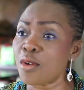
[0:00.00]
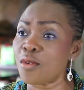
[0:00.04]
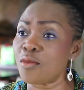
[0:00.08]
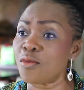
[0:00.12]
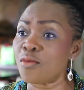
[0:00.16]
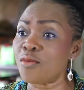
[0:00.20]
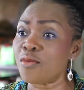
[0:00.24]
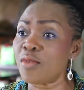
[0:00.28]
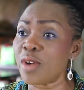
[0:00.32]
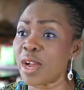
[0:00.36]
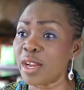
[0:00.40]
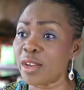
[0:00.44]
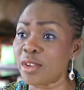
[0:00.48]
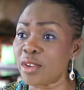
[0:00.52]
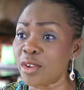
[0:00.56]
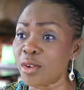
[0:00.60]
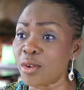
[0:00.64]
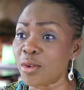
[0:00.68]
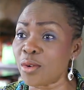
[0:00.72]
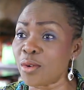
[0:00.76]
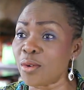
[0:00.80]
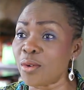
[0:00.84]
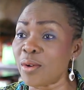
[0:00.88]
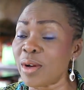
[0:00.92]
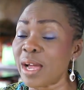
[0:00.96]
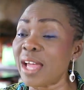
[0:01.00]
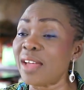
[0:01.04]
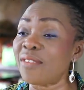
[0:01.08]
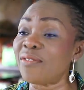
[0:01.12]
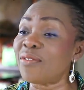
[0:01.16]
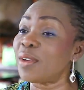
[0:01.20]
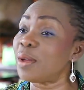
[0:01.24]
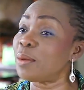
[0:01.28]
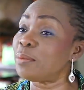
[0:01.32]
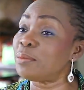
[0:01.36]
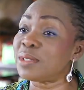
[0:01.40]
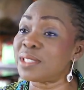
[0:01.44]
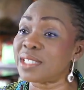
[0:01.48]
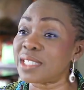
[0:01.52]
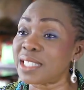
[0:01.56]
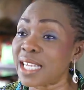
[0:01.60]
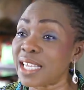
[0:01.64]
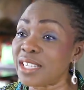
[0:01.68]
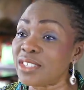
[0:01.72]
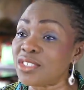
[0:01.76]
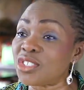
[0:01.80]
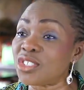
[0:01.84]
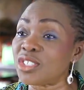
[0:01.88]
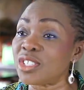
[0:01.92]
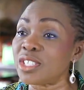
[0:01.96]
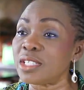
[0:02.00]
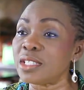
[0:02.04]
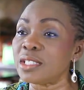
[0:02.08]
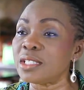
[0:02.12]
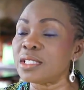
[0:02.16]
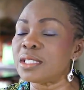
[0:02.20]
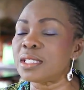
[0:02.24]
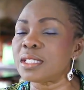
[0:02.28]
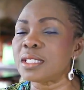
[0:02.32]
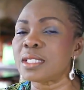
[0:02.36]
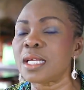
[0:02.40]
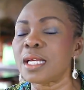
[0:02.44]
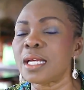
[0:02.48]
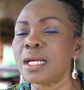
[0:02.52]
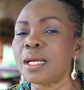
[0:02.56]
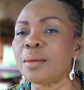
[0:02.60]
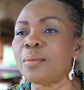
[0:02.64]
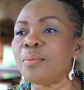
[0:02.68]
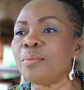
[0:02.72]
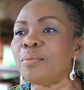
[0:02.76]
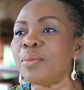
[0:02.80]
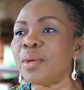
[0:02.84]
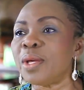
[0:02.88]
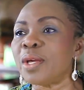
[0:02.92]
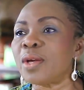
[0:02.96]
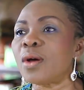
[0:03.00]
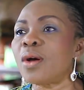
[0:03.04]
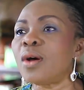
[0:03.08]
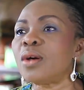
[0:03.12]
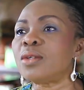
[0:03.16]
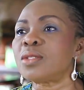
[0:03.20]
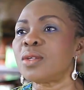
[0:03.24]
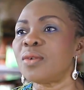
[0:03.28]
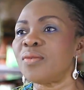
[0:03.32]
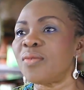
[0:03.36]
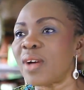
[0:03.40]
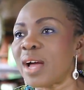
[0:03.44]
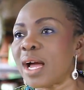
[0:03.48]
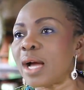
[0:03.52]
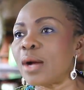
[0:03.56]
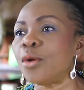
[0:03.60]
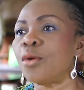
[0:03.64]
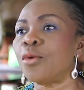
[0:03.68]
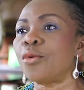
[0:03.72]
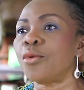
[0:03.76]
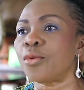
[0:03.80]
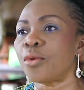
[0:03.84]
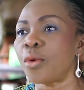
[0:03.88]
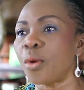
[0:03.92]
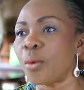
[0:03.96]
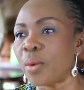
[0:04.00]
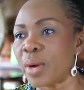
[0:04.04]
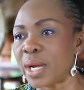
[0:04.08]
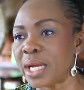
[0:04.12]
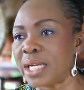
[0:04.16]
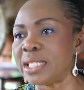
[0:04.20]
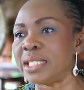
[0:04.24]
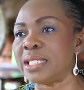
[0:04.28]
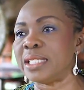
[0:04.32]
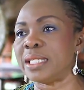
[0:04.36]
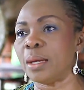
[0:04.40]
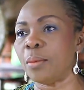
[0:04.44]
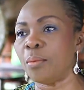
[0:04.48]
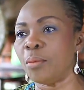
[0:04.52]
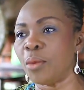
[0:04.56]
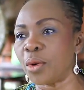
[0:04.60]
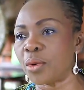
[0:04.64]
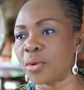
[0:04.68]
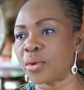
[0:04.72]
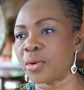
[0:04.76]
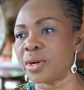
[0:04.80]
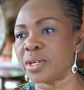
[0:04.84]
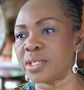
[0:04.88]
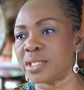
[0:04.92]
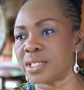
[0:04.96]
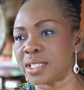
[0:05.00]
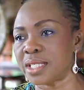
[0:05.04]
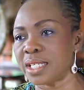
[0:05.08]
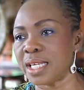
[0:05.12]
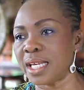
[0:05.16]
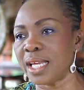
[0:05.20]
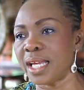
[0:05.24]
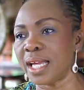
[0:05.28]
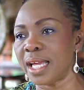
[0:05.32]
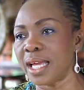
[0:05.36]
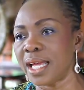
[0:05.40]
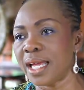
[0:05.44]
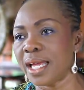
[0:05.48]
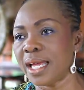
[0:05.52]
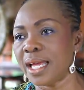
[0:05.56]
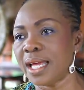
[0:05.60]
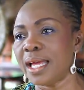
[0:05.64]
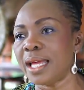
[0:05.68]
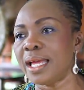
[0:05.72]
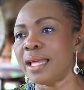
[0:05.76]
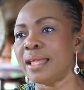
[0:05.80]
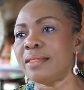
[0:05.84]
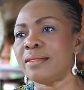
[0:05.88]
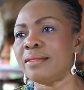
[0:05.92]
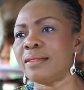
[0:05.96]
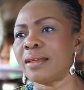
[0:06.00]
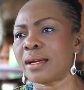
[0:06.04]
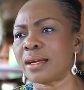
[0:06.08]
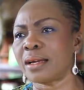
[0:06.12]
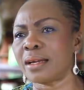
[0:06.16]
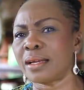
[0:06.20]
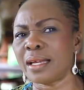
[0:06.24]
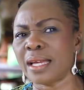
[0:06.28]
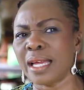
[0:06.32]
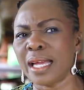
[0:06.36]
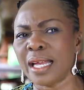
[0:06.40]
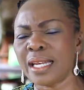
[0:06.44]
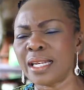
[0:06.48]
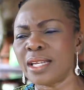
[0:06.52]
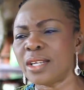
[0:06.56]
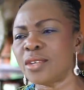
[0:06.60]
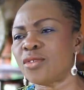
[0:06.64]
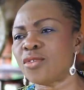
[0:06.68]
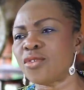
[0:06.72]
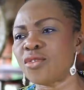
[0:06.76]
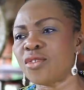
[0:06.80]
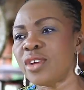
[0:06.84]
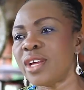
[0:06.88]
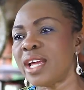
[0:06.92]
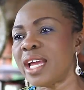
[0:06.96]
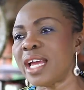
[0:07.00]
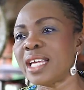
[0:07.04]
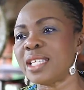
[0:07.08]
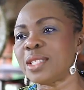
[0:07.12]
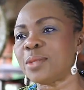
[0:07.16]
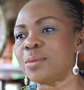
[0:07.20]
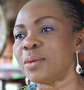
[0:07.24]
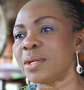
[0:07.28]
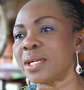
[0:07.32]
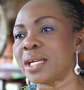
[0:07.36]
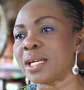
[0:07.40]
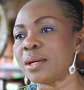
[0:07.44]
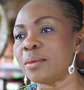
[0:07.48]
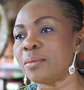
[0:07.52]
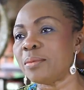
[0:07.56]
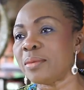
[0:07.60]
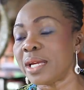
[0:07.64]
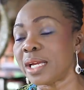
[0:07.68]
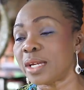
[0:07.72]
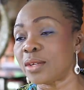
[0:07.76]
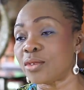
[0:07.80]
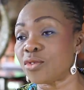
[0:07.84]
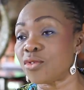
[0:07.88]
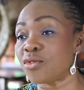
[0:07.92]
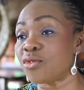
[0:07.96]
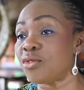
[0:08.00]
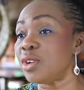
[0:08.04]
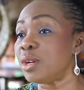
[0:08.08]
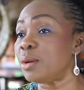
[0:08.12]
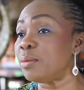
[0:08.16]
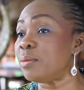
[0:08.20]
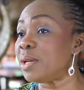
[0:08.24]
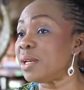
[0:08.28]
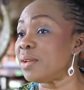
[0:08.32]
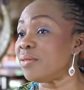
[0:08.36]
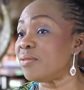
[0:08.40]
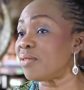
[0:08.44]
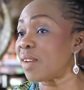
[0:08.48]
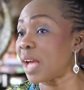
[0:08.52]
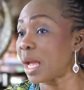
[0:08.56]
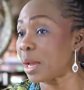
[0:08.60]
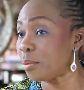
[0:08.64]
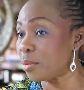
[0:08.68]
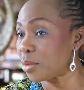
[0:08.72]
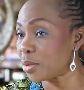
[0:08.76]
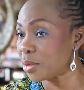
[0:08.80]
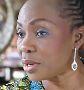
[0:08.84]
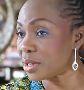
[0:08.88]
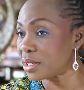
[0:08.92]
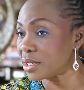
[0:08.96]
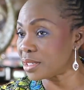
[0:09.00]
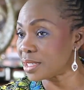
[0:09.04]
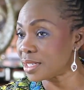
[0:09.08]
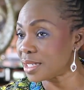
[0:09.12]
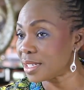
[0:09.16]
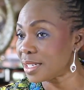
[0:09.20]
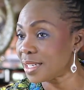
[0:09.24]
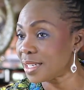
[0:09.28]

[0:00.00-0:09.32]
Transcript: radio F M stations. Because of our growing democracy, the industry has become extremely vibrant.